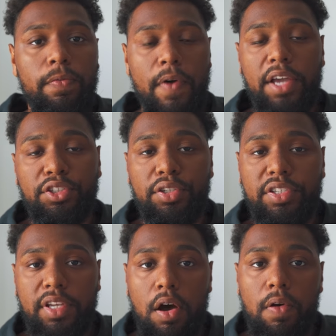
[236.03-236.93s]
you find
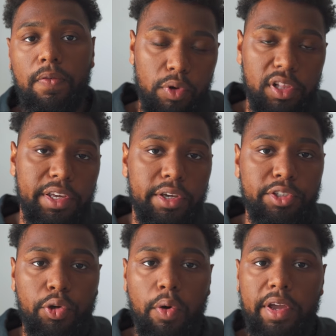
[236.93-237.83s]
yourself really
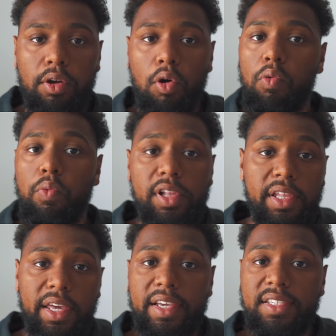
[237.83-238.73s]
enjoying or
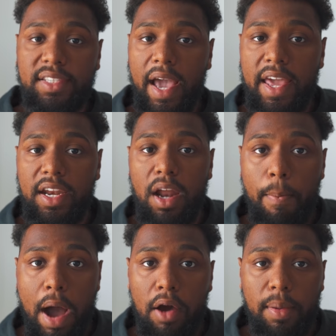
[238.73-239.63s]
really excited
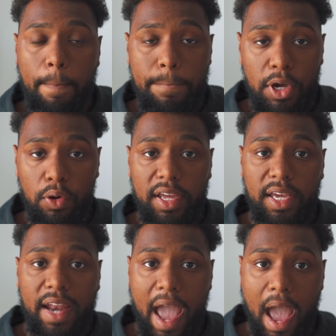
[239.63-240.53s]
about building an